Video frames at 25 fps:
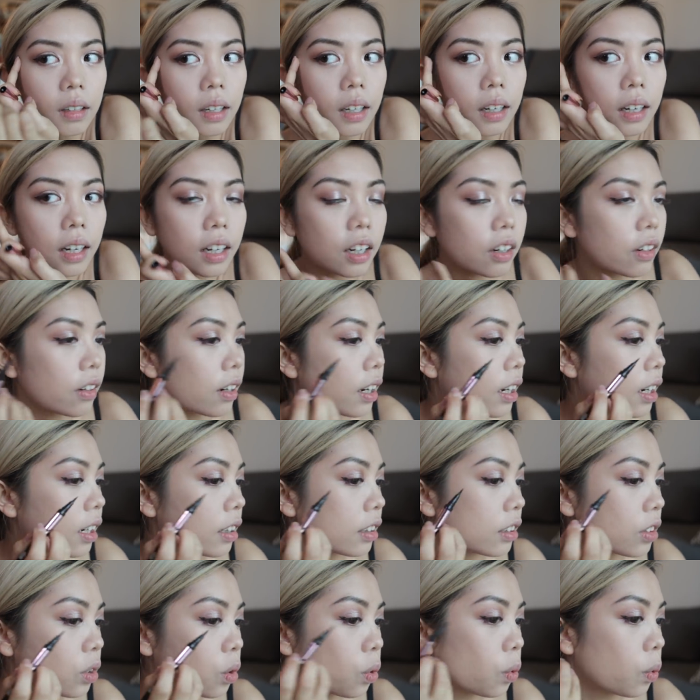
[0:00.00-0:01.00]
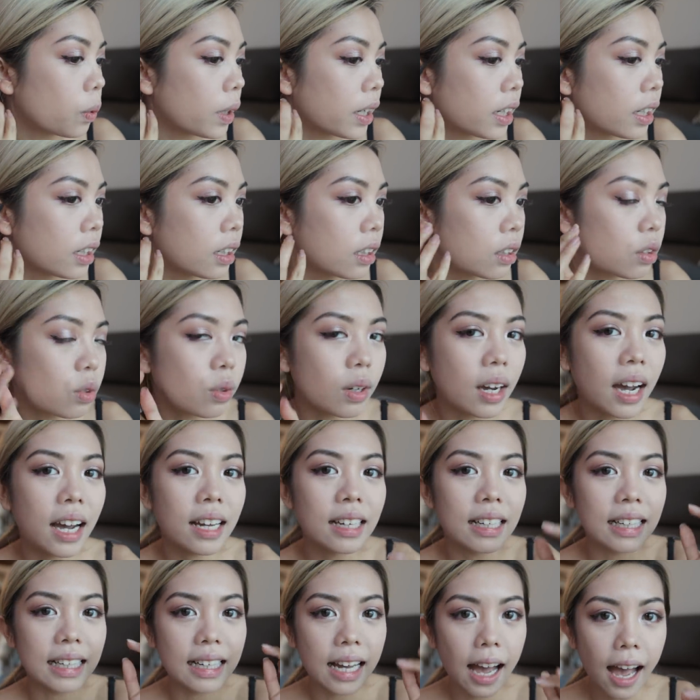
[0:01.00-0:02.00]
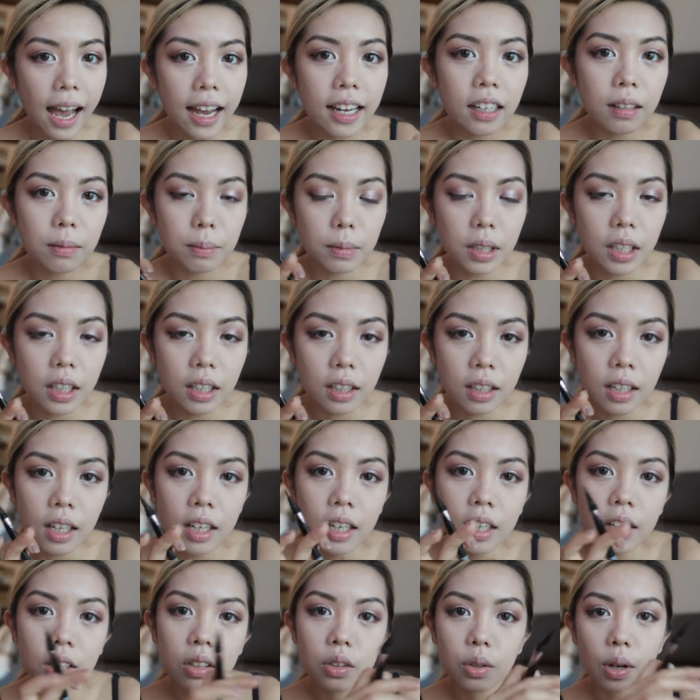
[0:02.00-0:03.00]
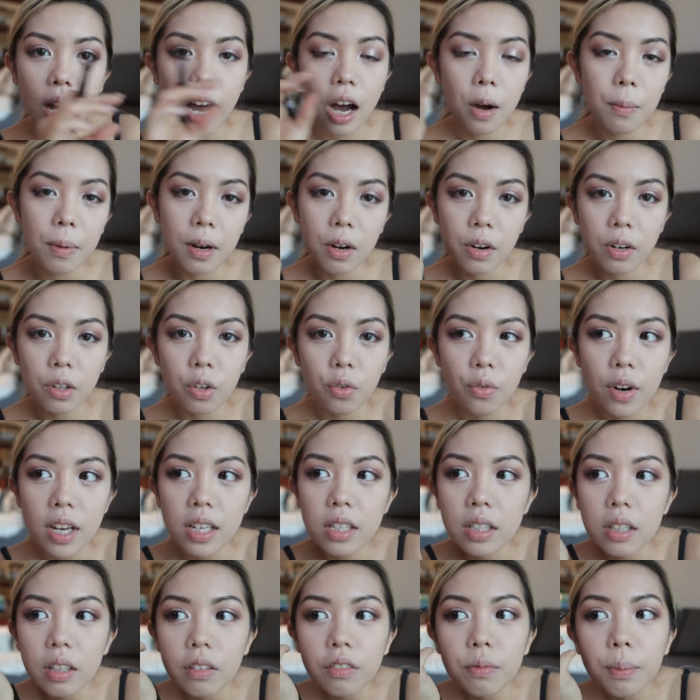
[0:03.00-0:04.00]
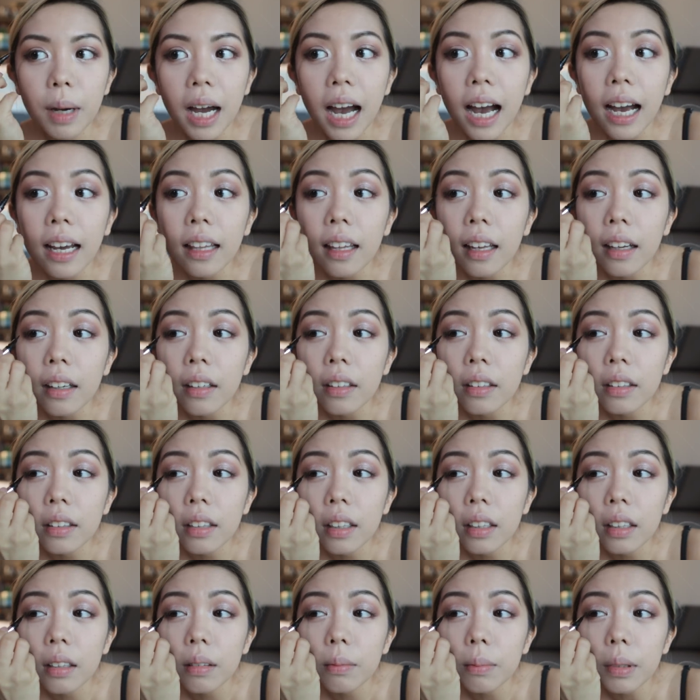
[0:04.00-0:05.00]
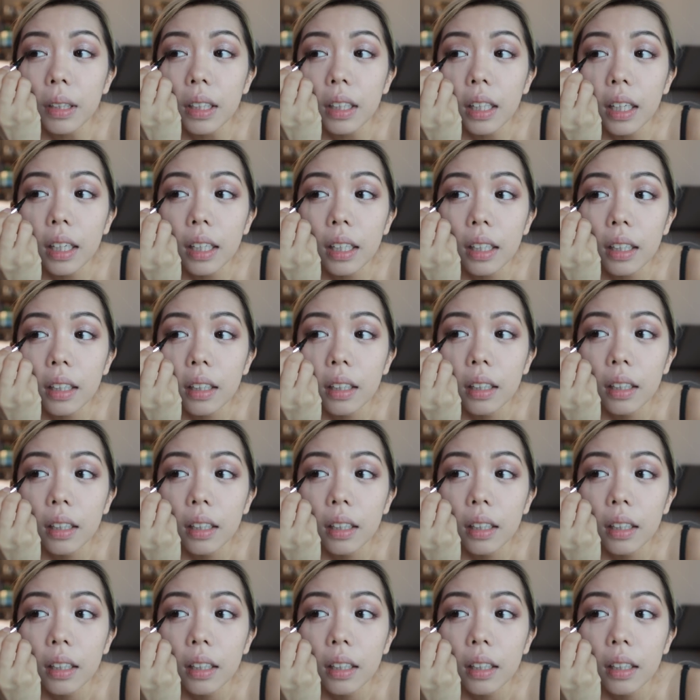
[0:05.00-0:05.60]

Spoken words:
And I create a little wing to kind of guide me to how the rest of my eyeliner is gonna be like.